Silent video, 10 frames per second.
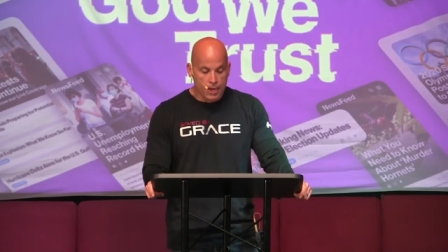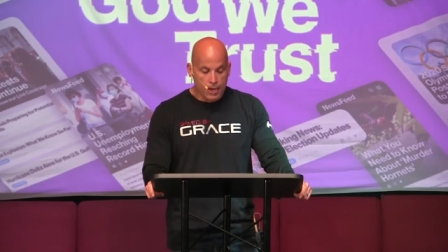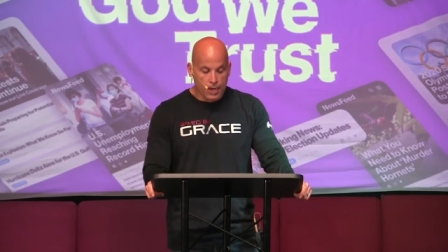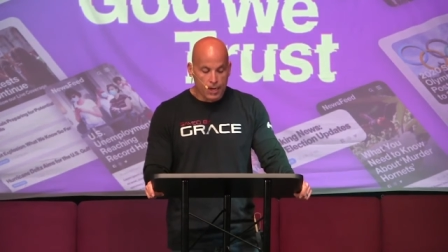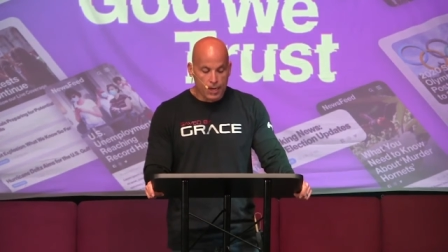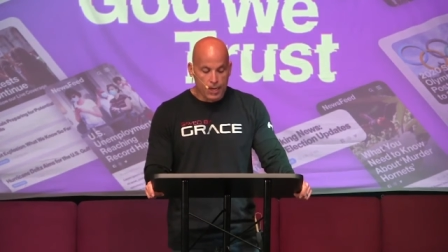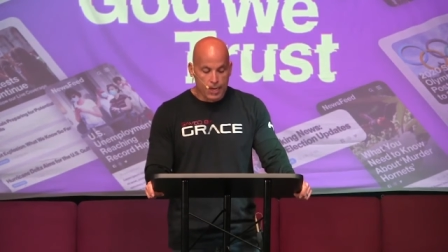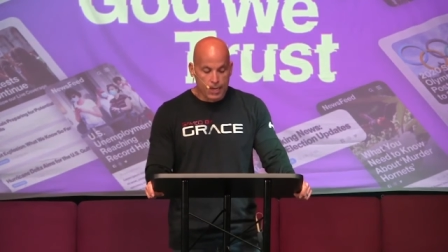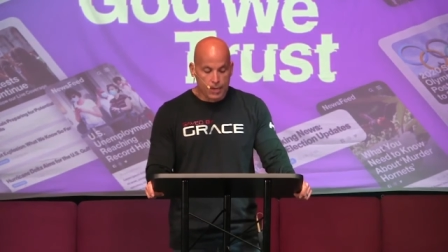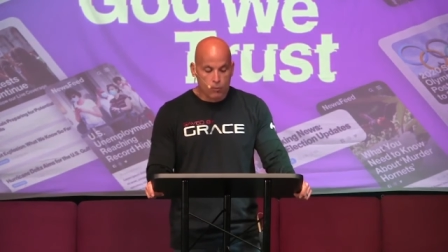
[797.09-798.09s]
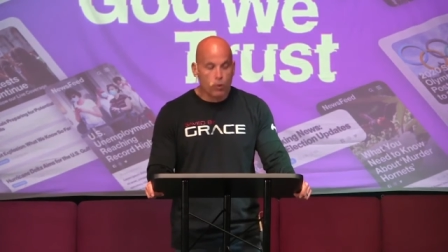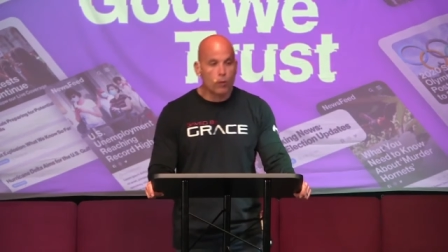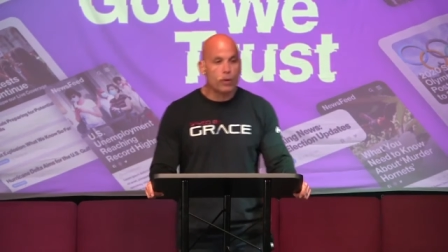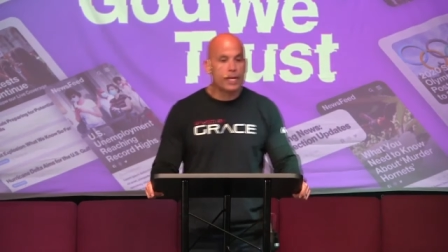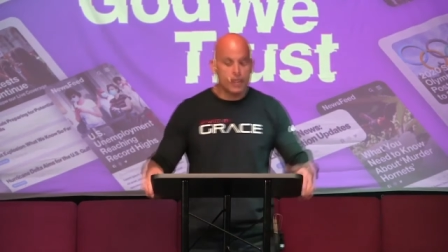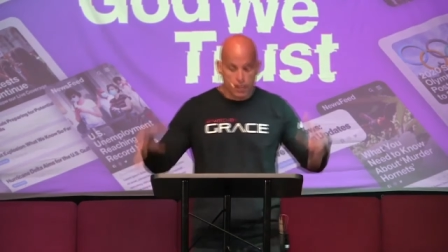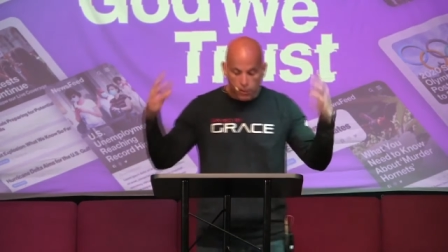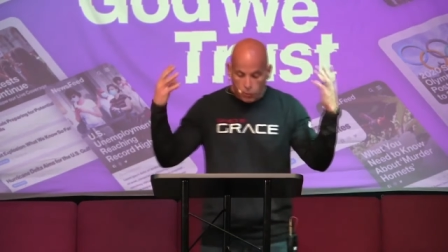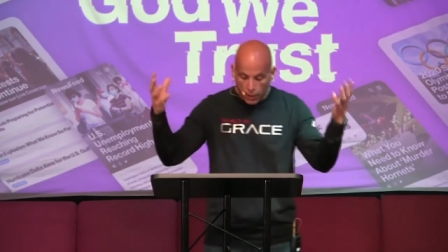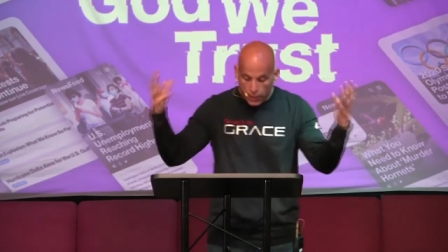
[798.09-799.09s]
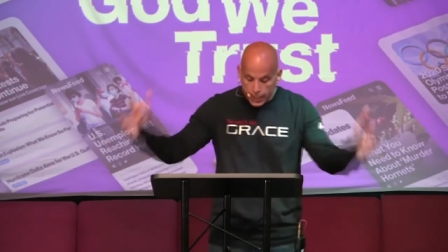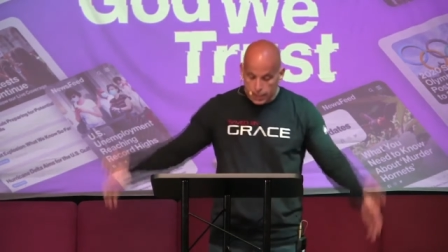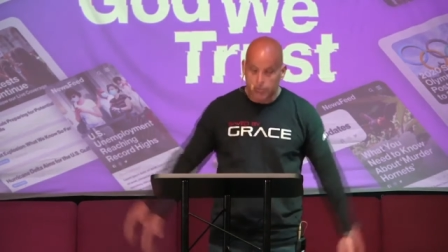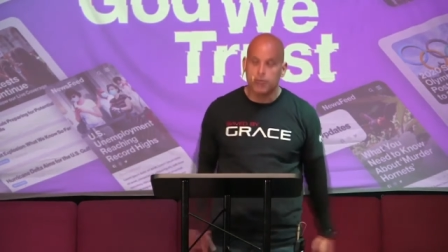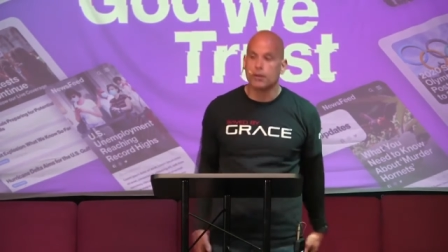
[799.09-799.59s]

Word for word: Uh, and, and what we need to do, what do we need to do?